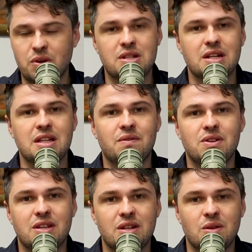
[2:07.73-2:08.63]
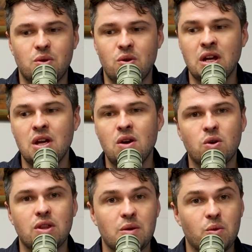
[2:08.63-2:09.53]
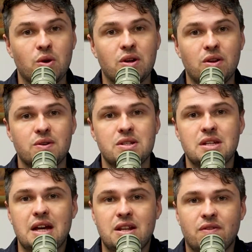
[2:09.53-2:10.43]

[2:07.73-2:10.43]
predict everything in the world? Or do they work alongside